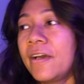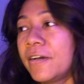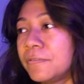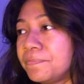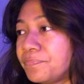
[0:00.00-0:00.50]

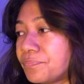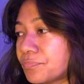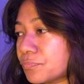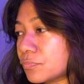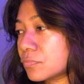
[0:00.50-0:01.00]

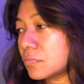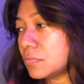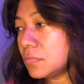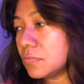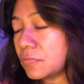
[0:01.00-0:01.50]

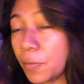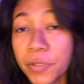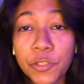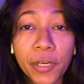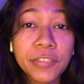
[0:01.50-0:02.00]
I've
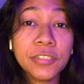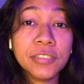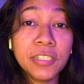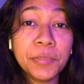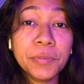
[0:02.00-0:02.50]
been trying to
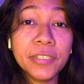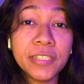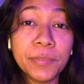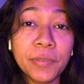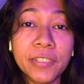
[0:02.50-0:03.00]
sleep
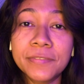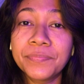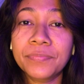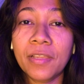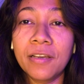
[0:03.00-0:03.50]
early, but
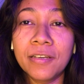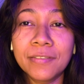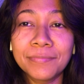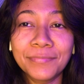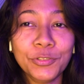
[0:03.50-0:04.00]

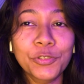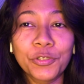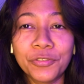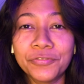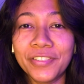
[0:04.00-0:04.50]
to
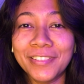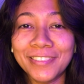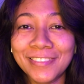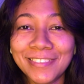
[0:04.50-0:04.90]
no avail.